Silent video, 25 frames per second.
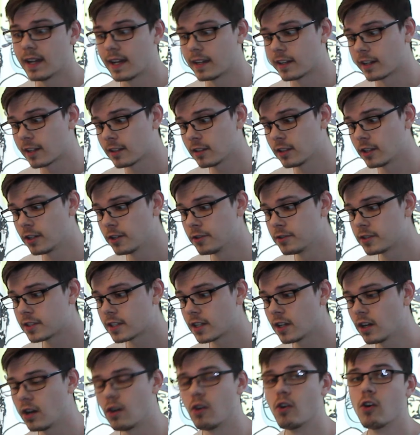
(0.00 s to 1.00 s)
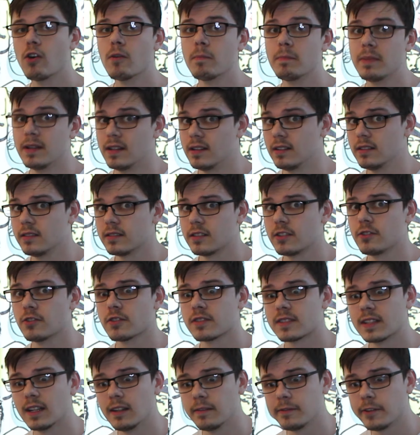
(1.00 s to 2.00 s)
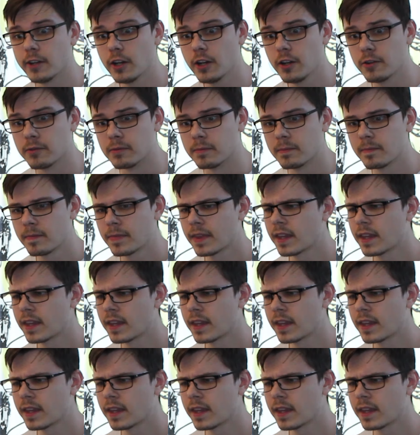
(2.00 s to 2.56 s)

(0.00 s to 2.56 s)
an enclosure or build yourself your own.